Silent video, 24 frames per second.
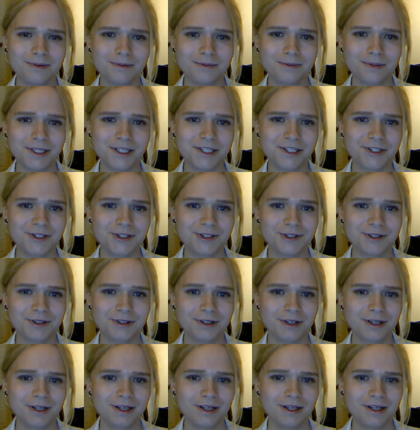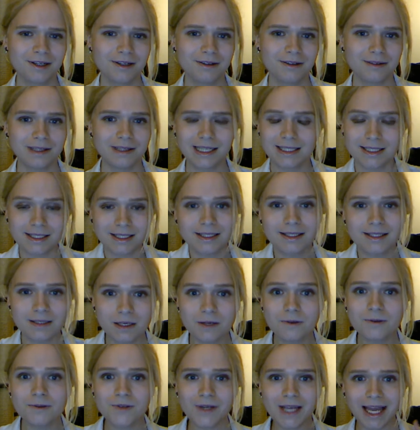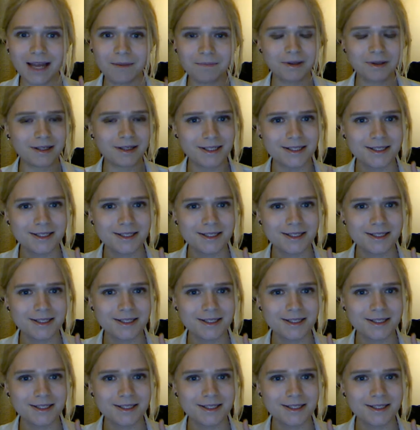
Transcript: which it's, it's going to happen.